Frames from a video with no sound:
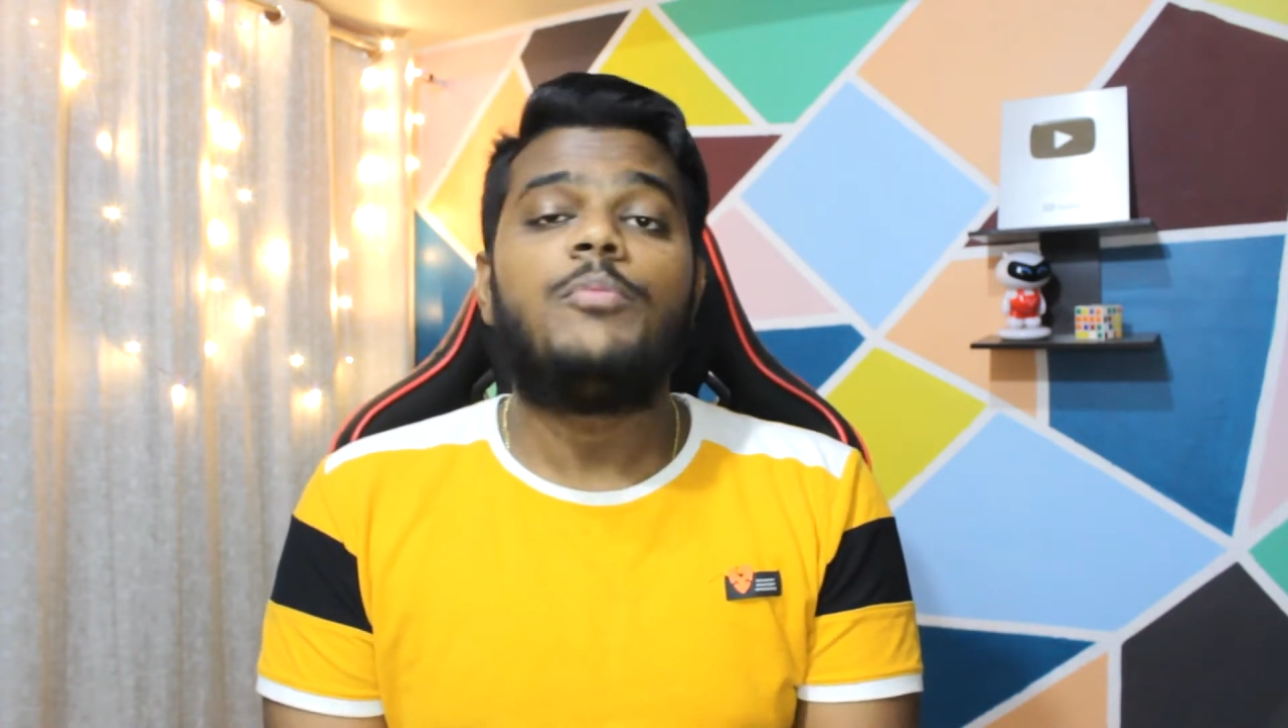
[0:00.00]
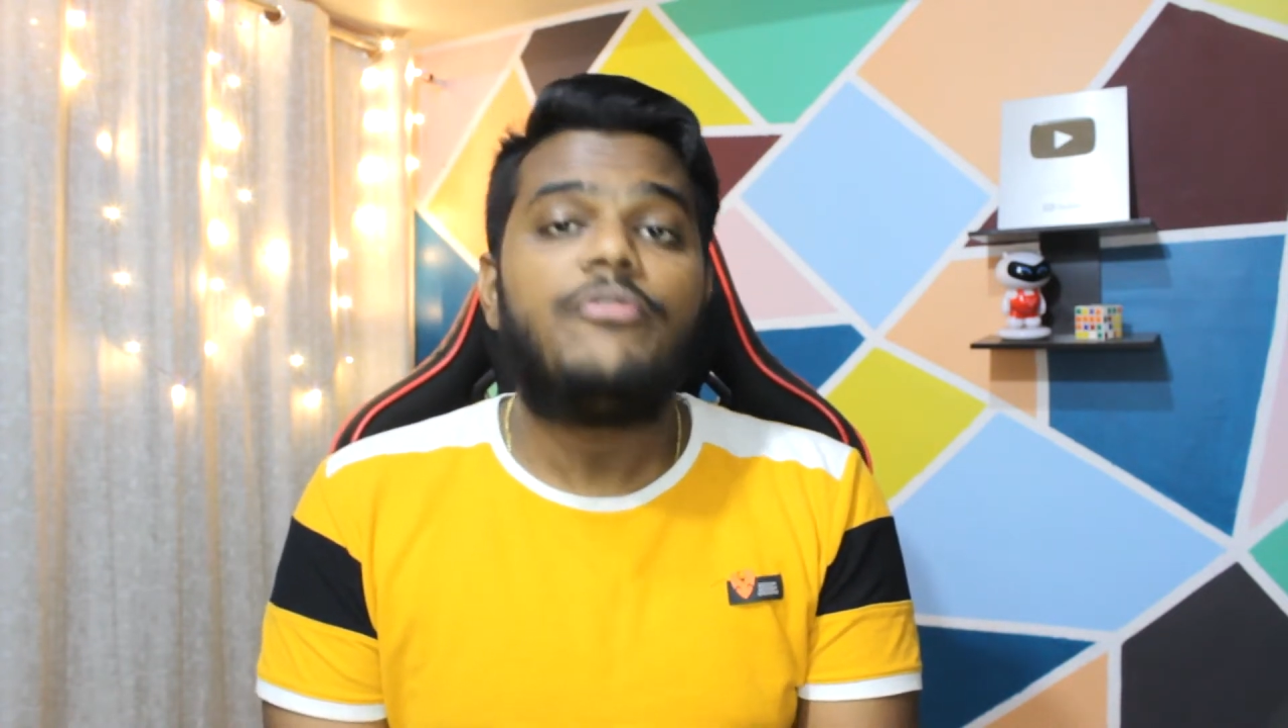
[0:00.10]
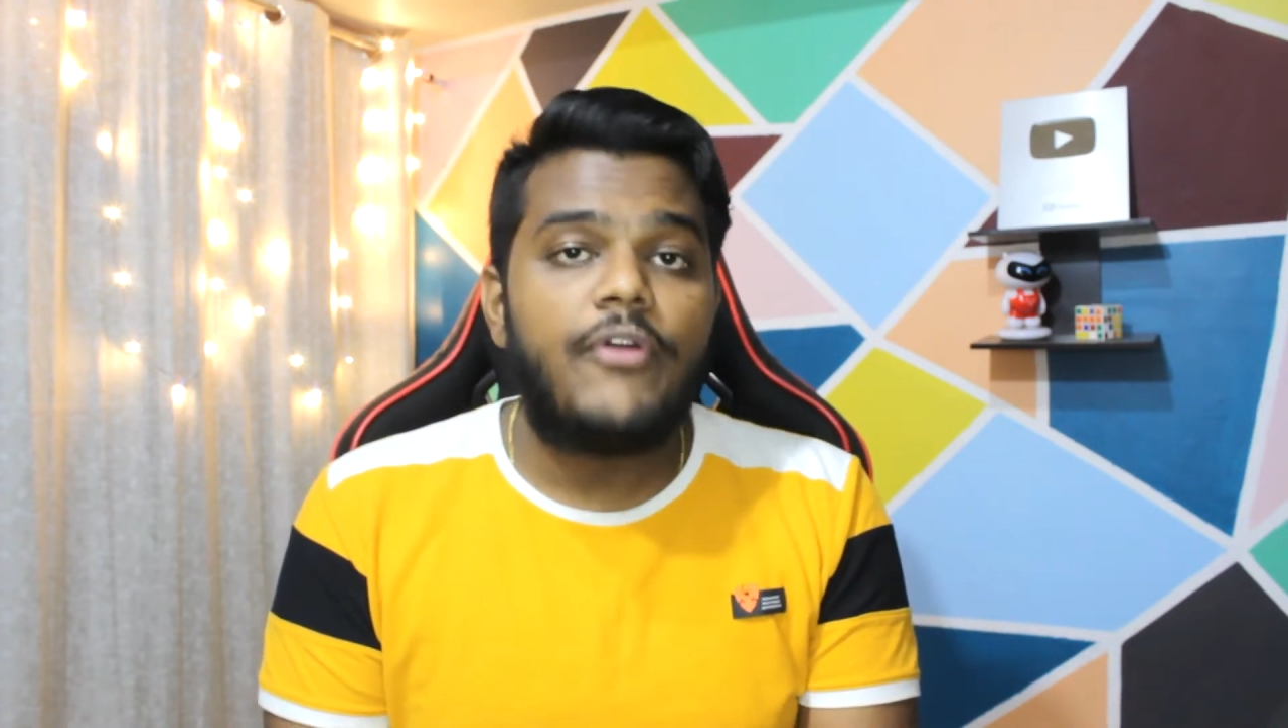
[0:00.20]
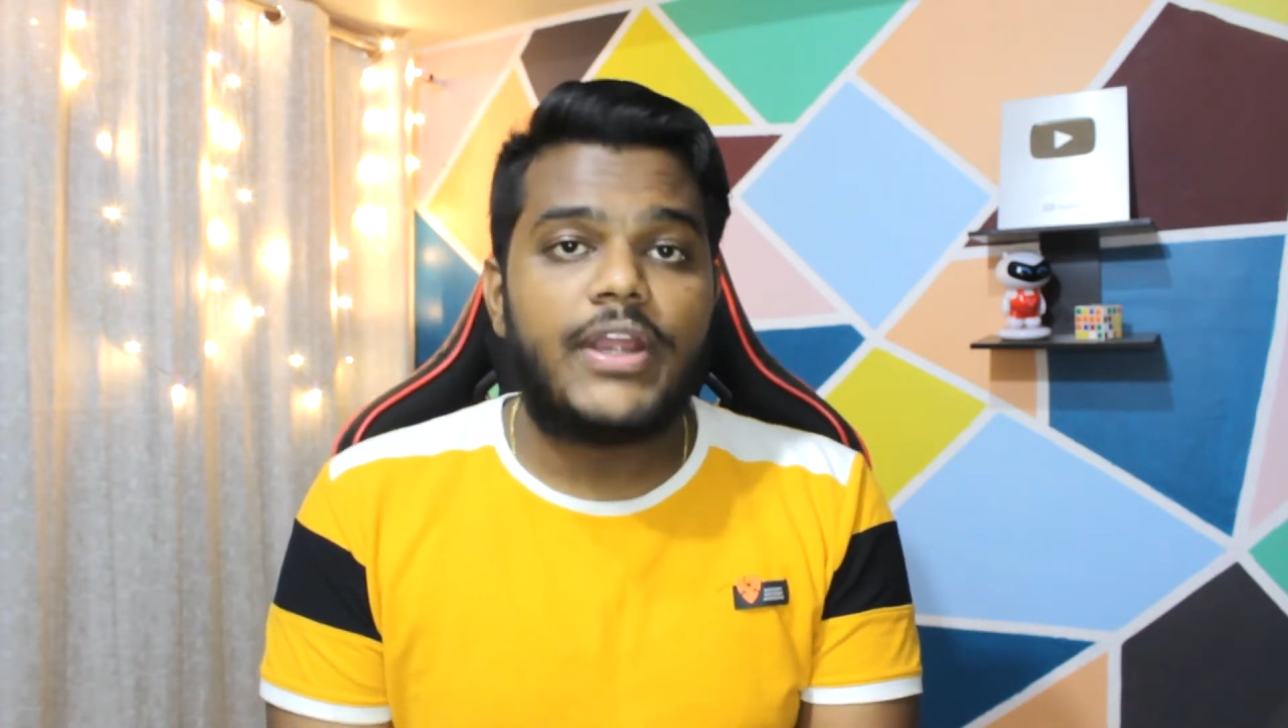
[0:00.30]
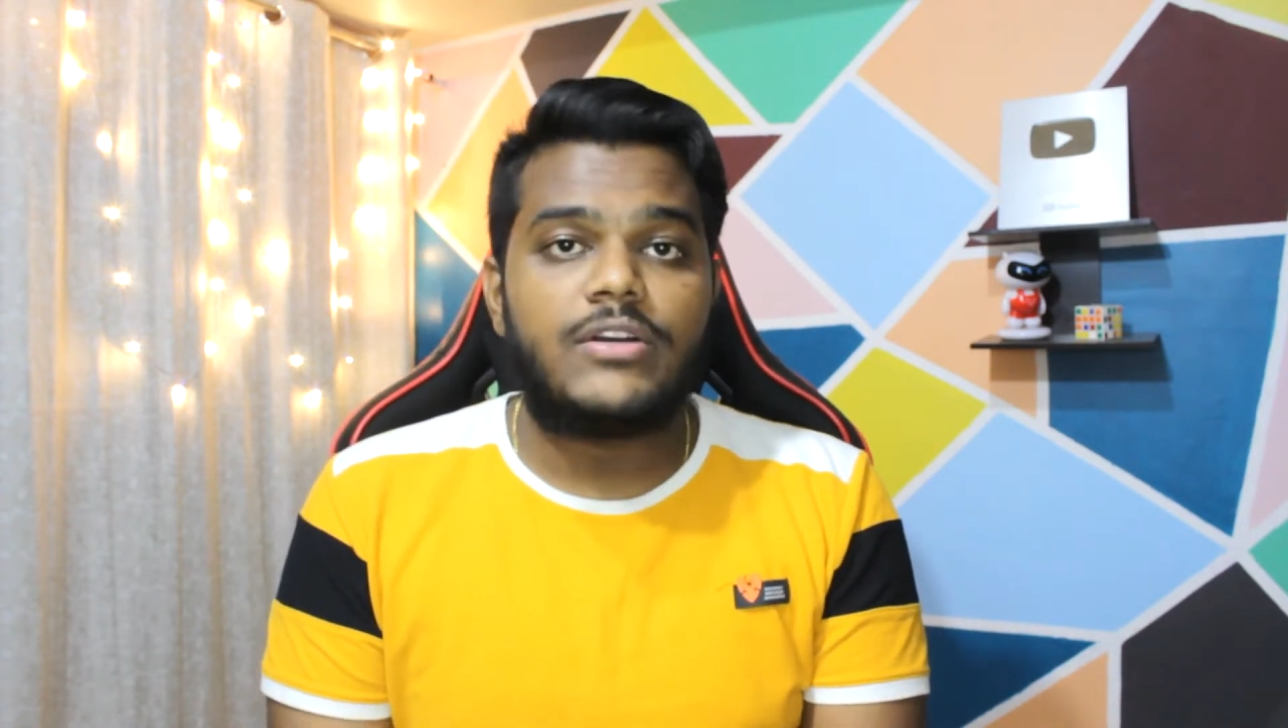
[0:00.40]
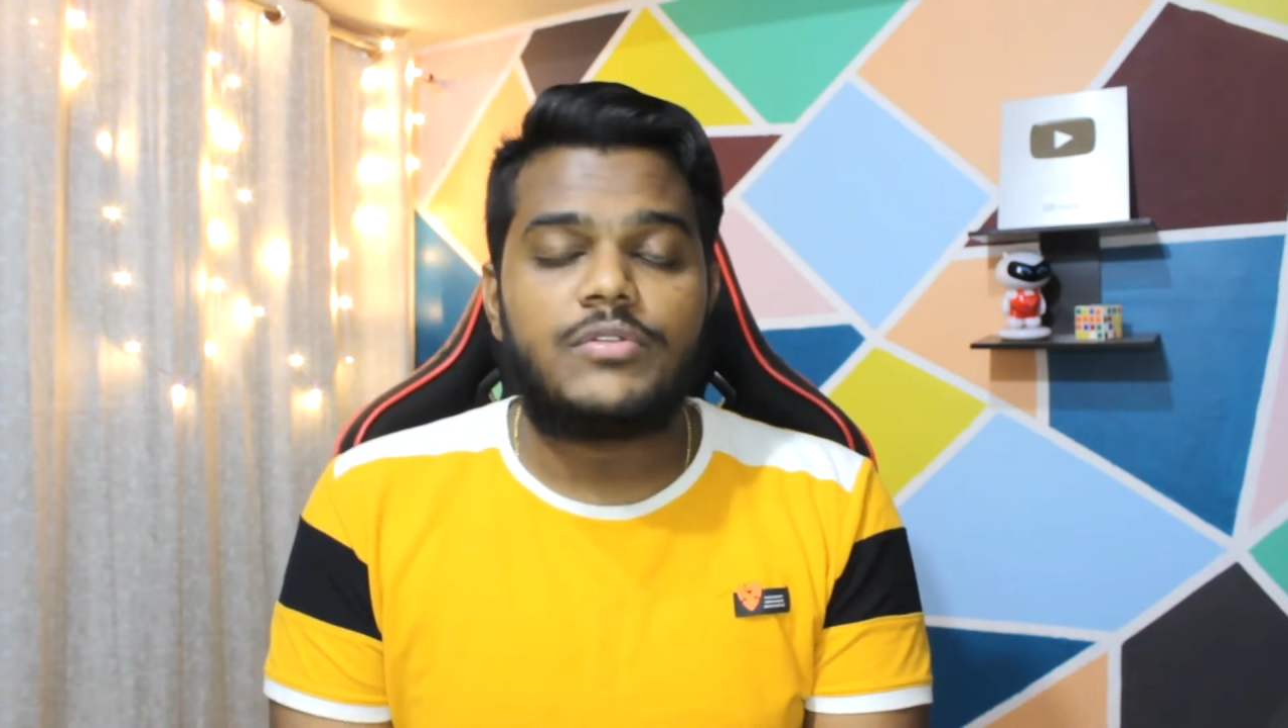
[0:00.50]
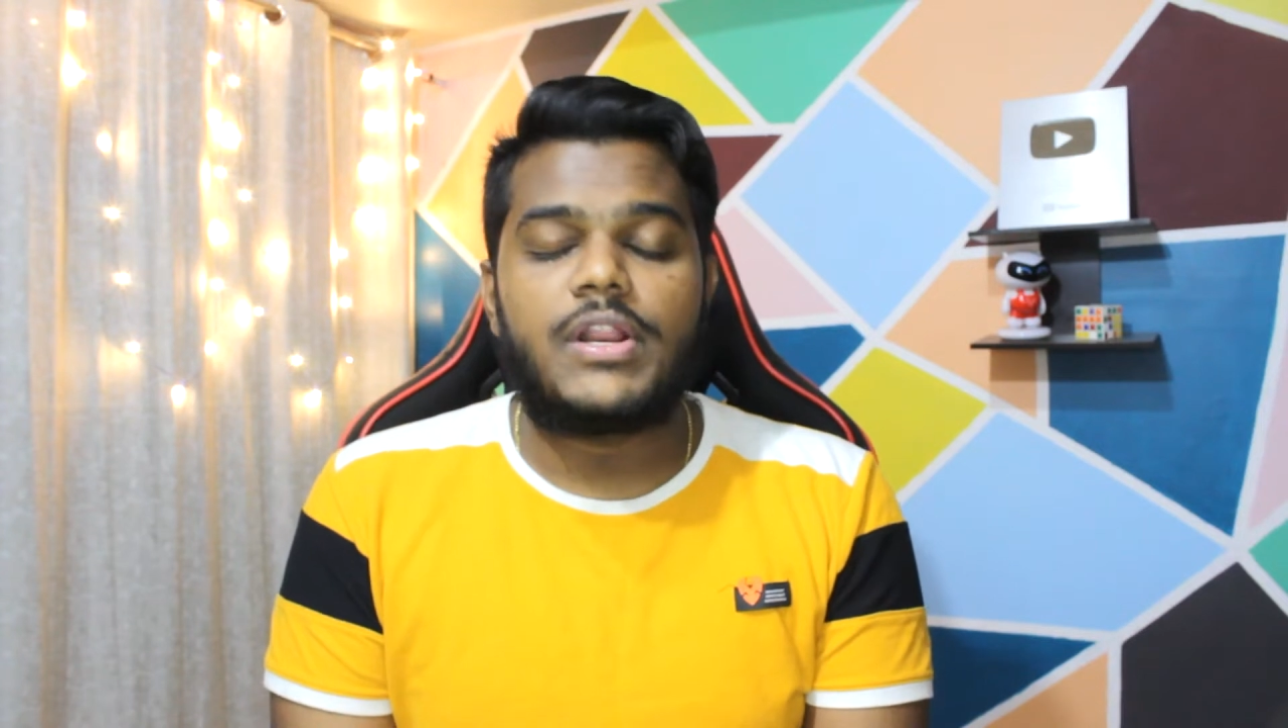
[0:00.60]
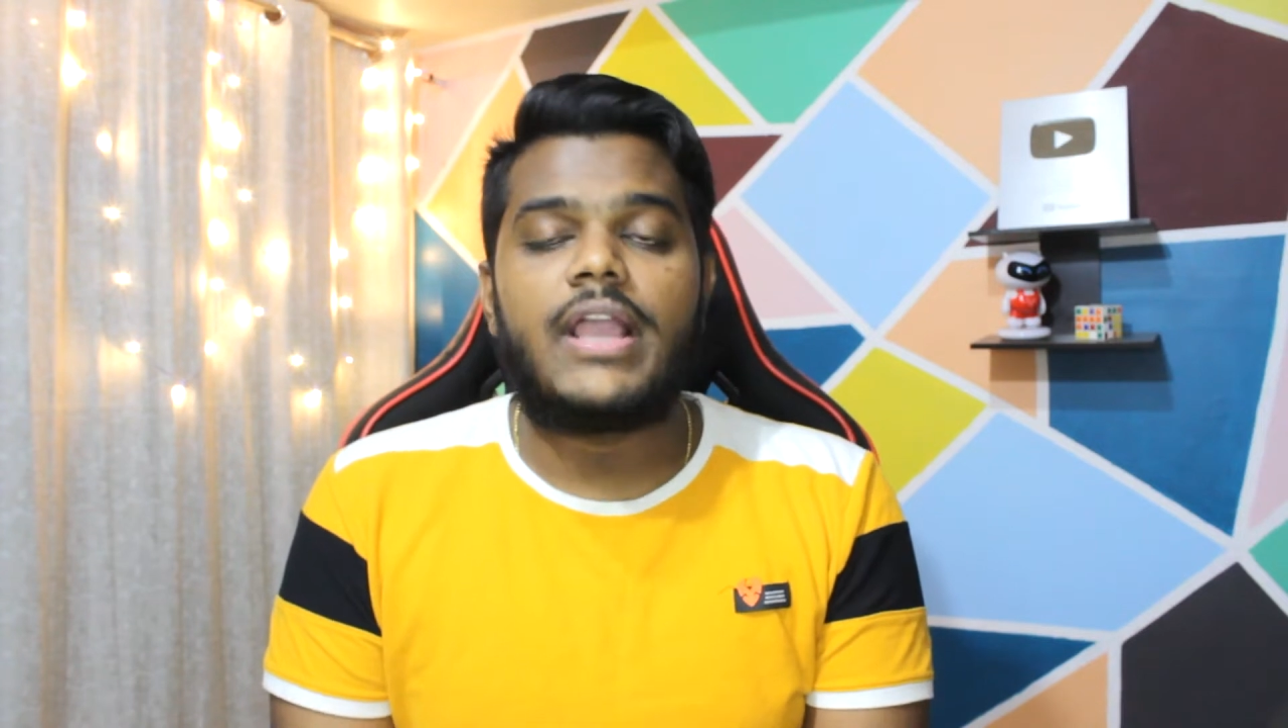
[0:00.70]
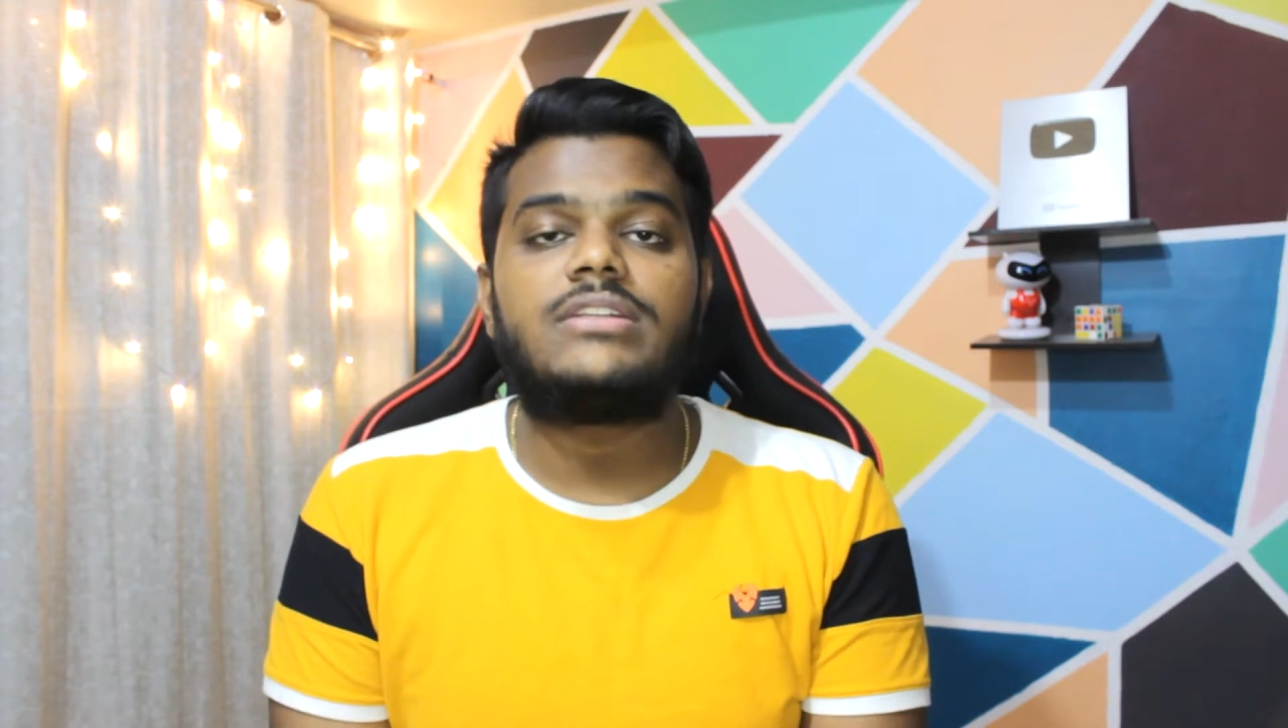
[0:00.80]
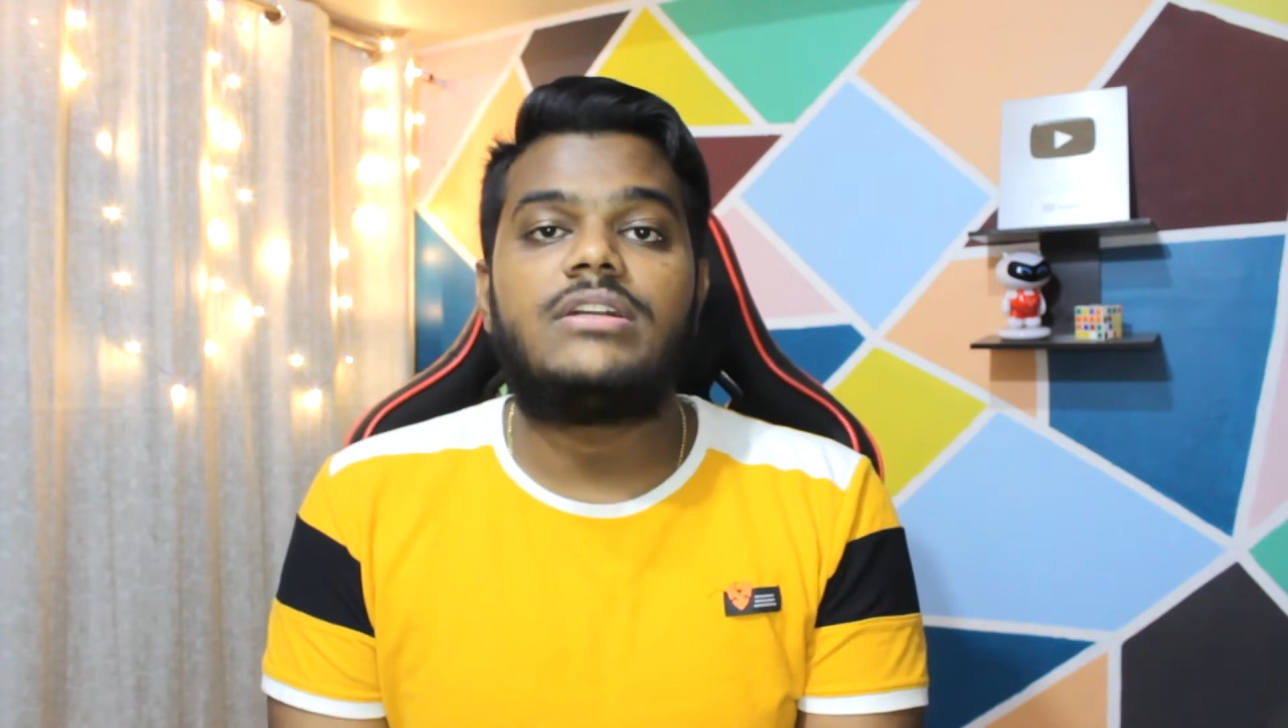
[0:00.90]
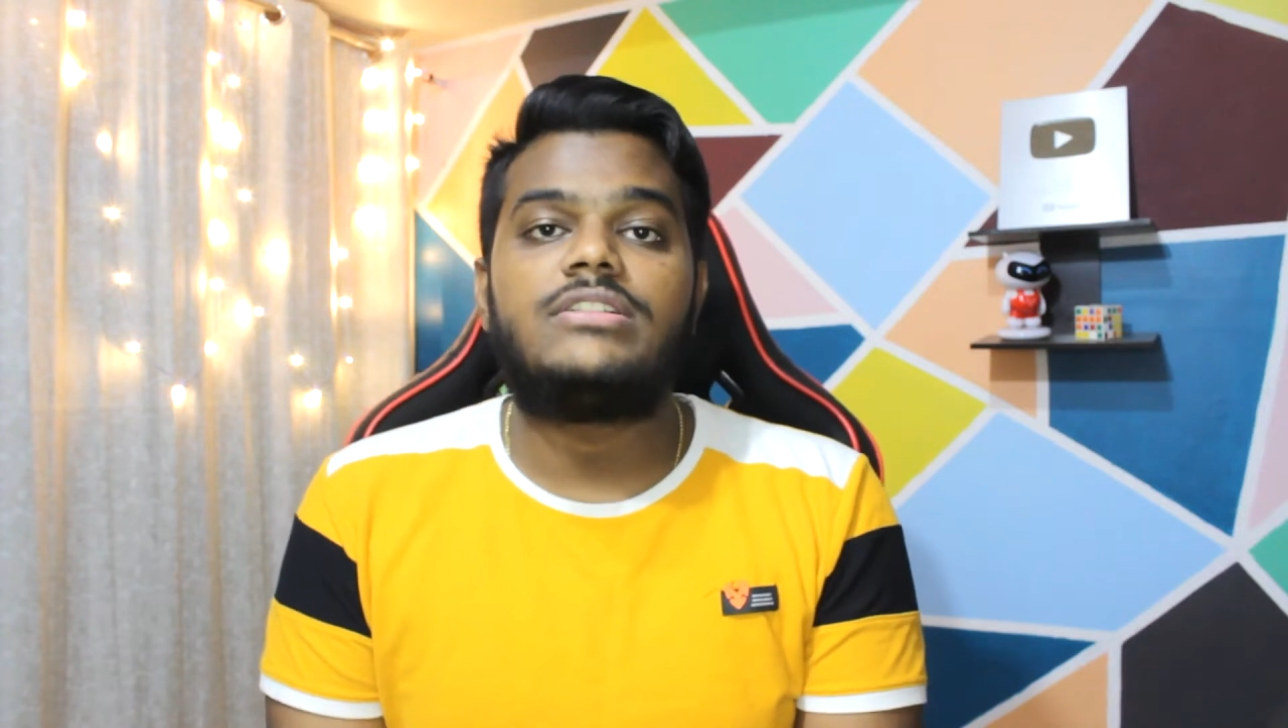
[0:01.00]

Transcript: Before getting into the reaction,